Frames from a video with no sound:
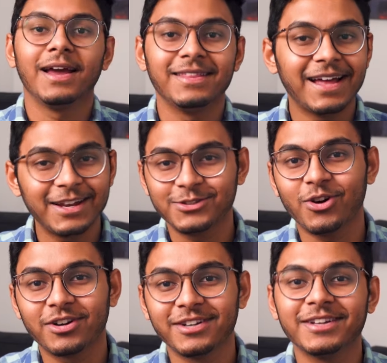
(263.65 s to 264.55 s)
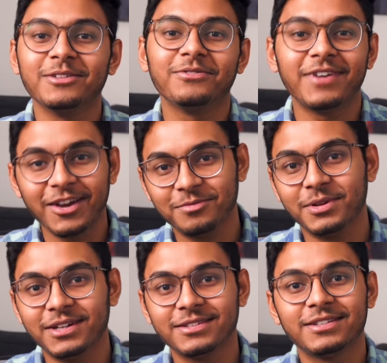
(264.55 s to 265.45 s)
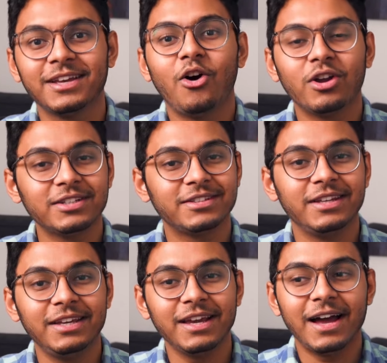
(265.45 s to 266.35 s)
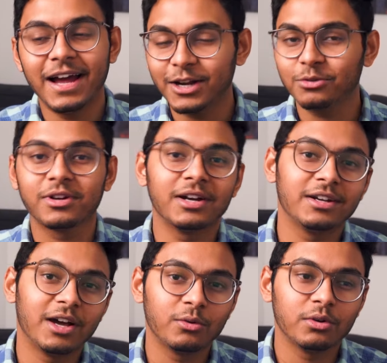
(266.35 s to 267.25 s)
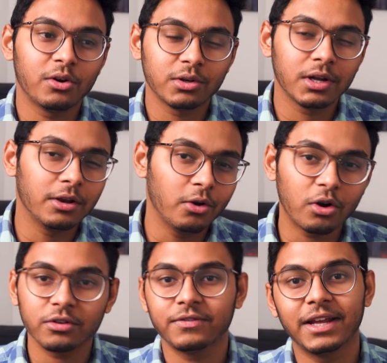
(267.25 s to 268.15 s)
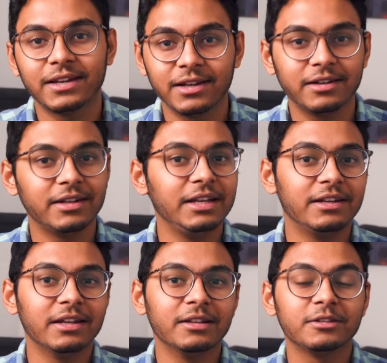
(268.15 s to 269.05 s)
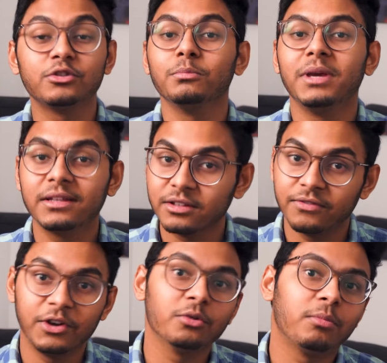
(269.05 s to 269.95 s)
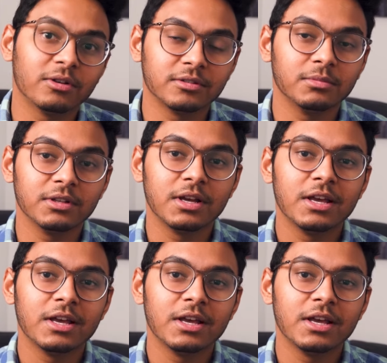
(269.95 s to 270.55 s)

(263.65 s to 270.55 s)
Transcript: And that is Docker in 5 minutes. Honestly, I had to cut down on a lot of technical details to make this video possible.